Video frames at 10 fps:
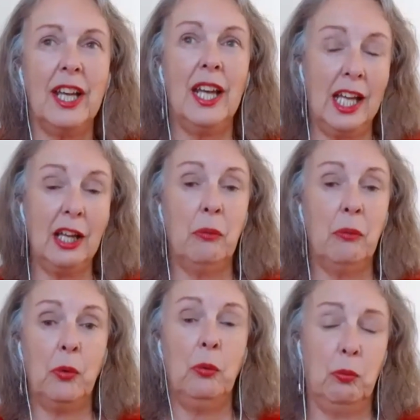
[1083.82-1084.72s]
it, it
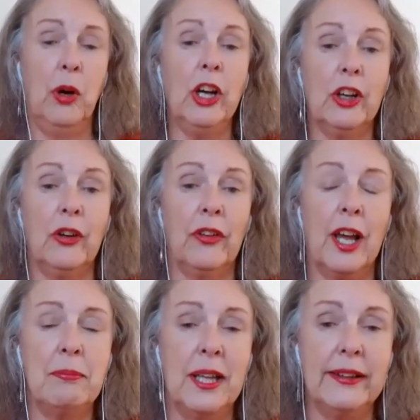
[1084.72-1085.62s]
will work on
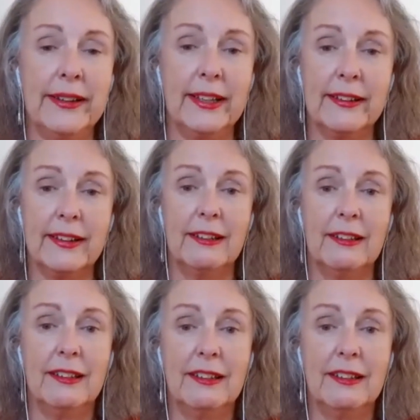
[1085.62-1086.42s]
that basis.